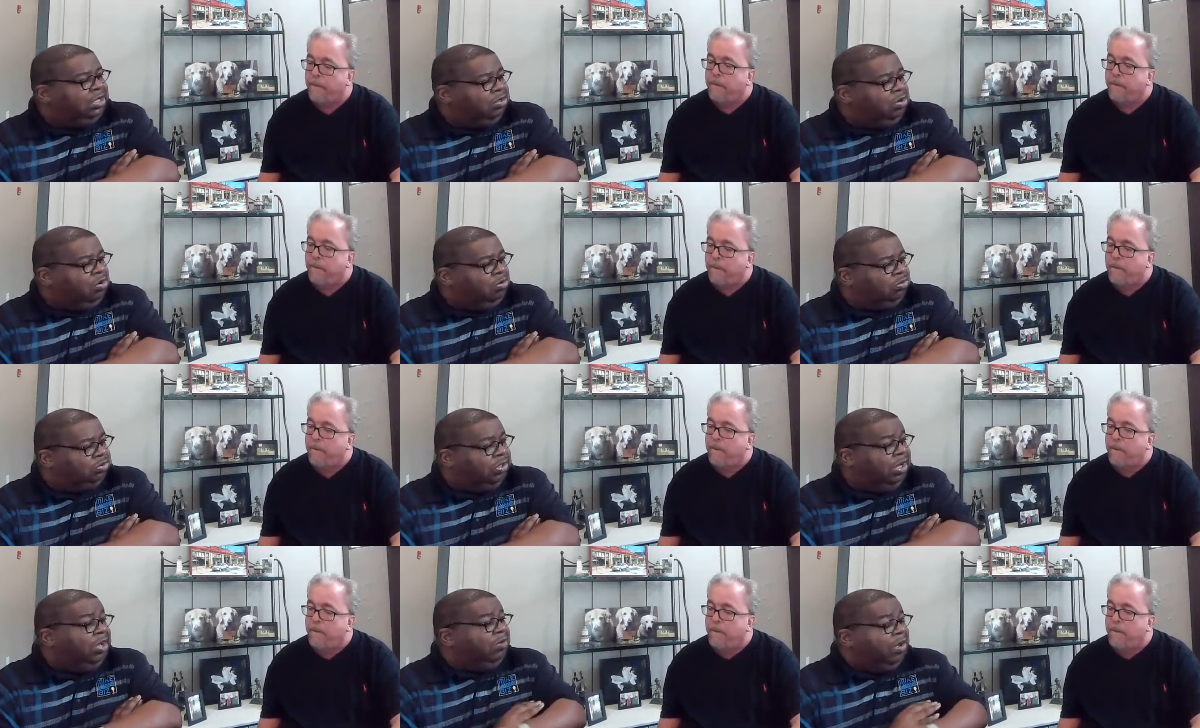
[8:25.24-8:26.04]
Speaker 1: that
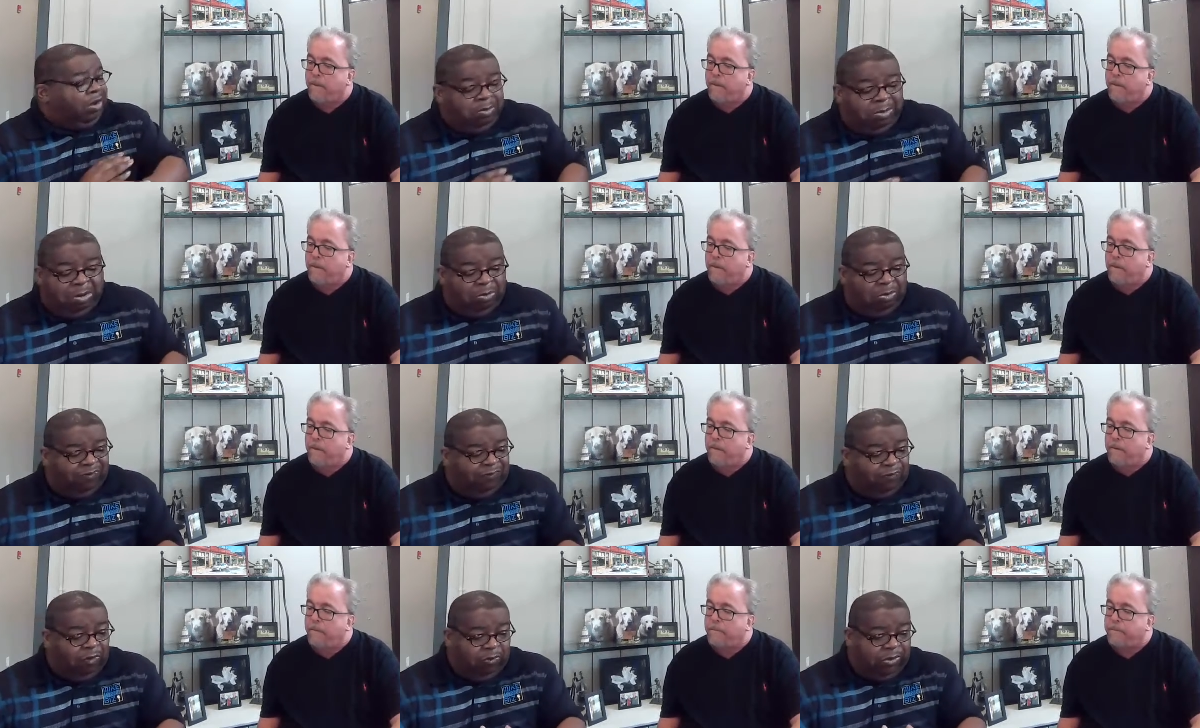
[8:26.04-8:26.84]
culture? And I
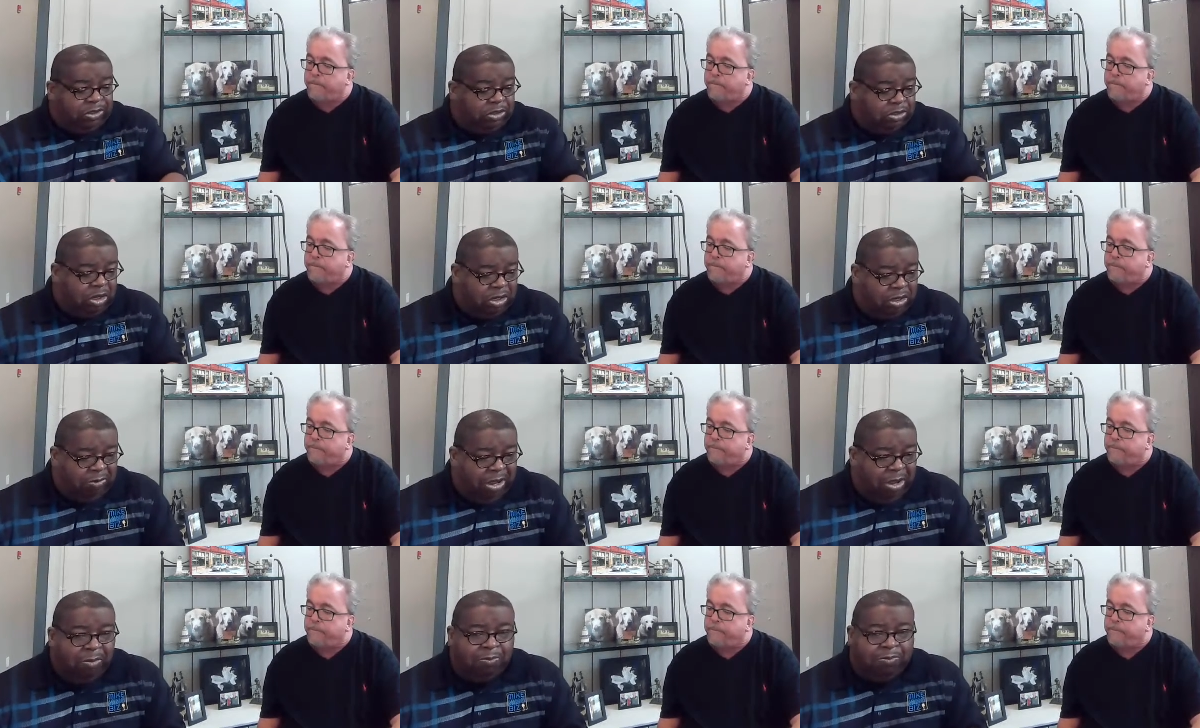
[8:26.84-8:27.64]
remember before when you
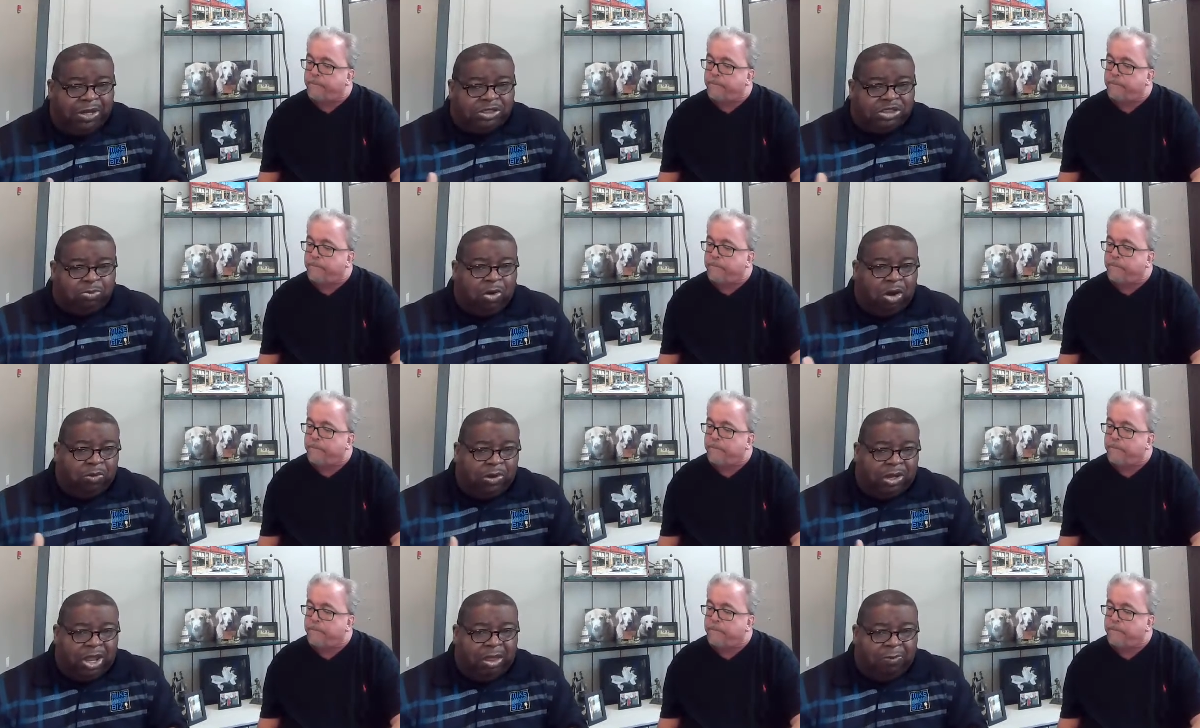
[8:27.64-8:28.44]
talked about
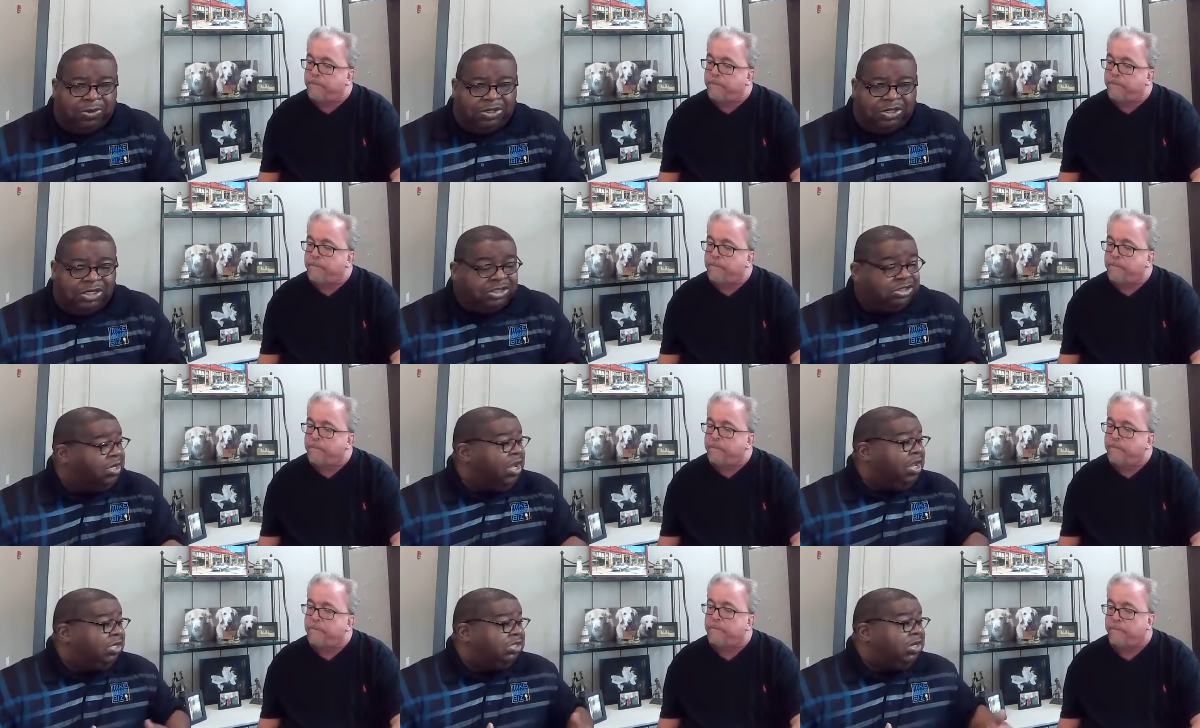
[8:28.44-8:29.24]
benchmark or
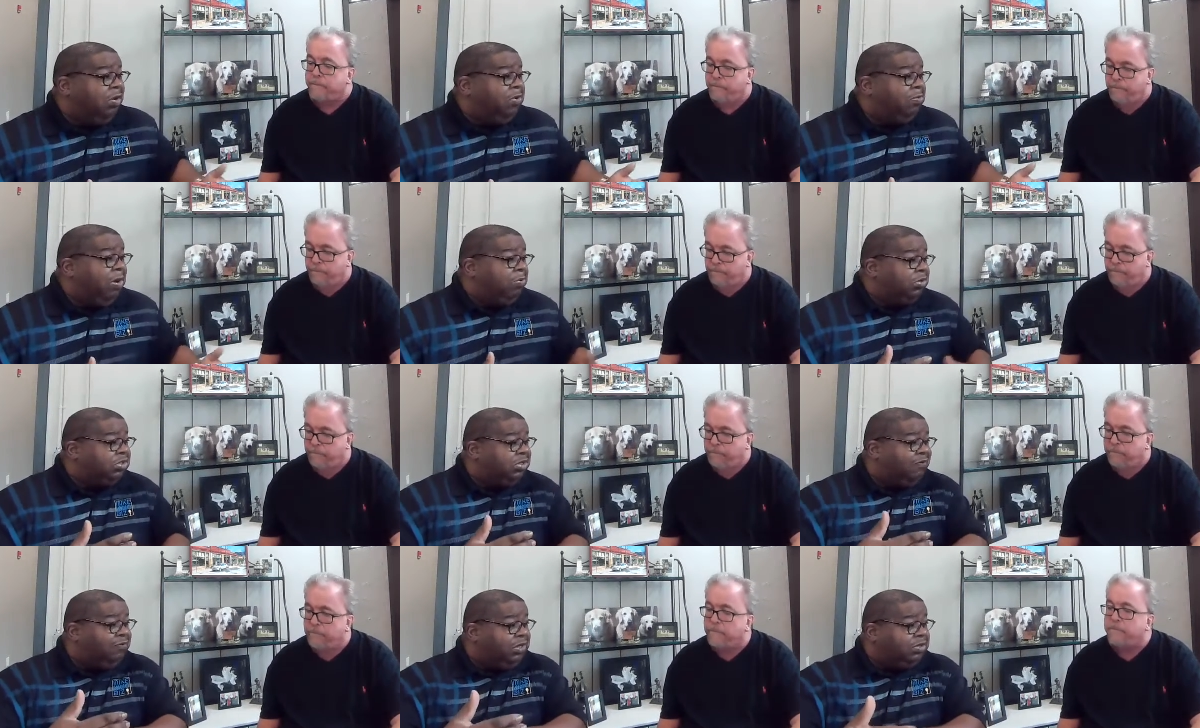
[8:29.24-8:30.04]
competition. See, I remember
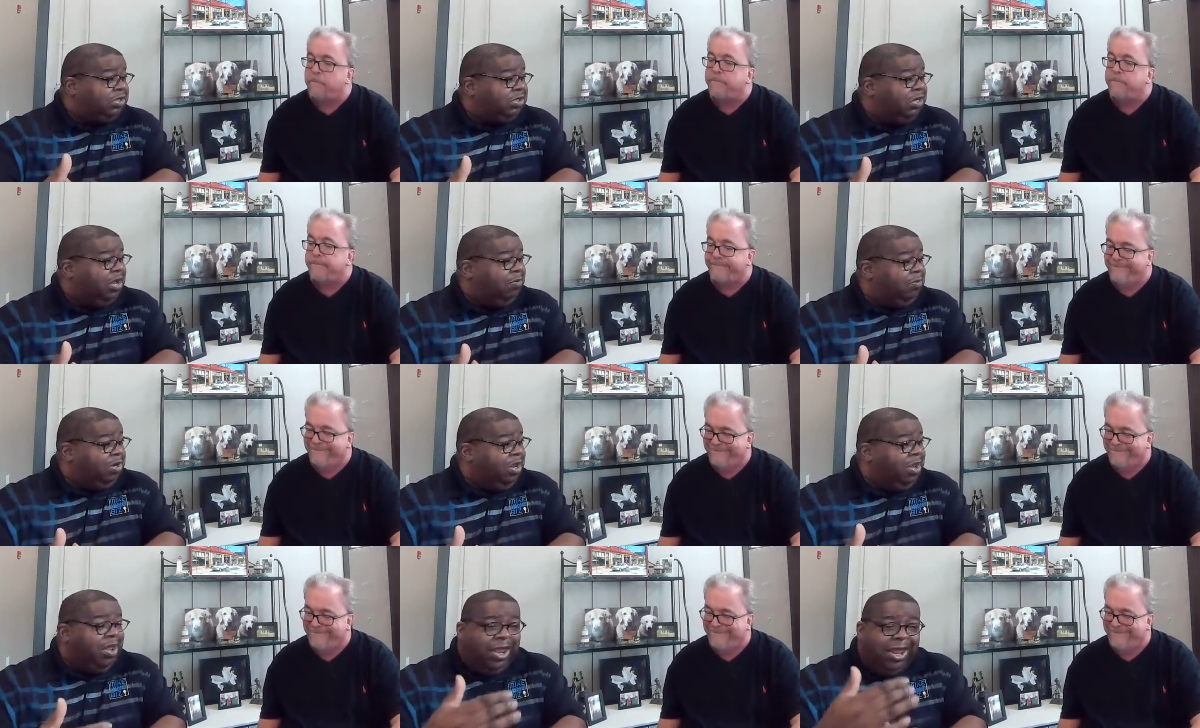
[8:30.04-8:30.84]
stuff that you tell
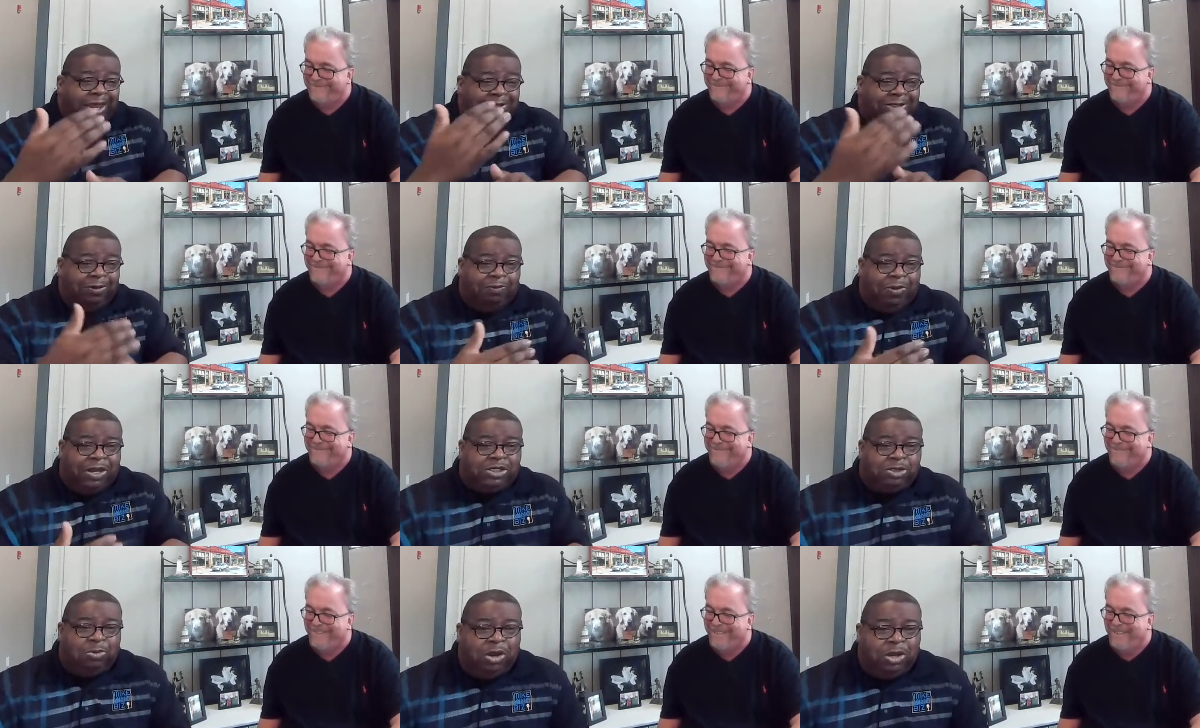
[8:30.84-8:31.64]
me. It's the
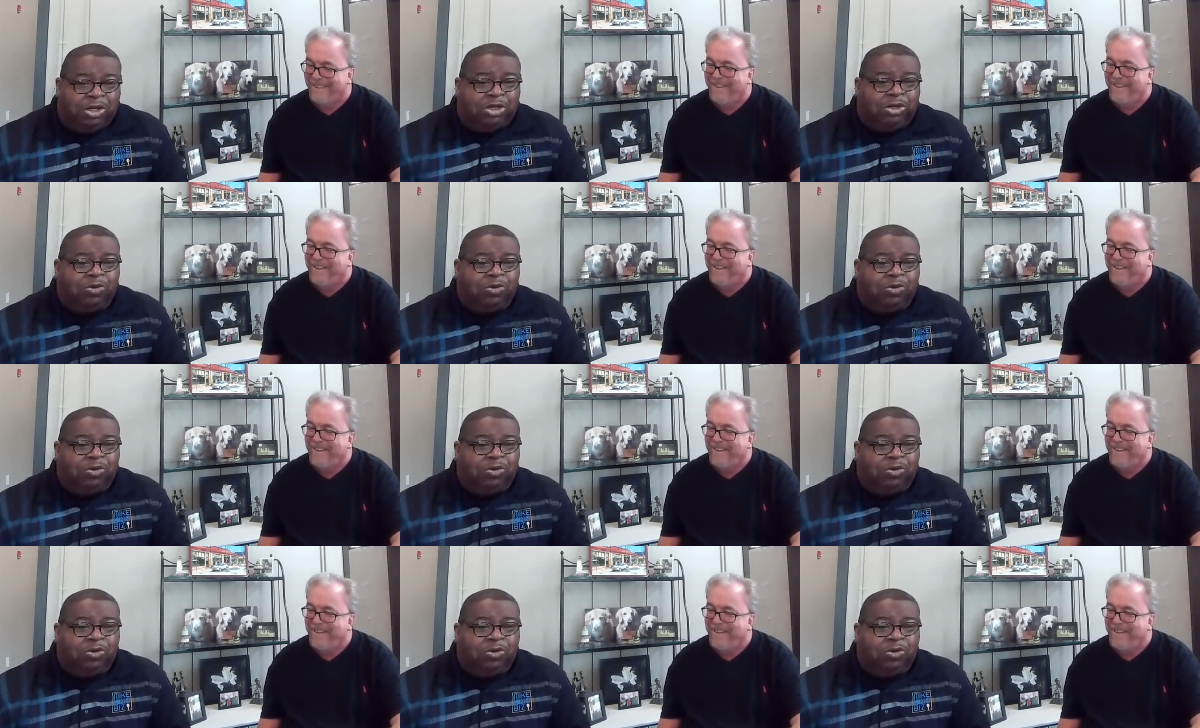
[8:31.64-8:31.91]
benchmark.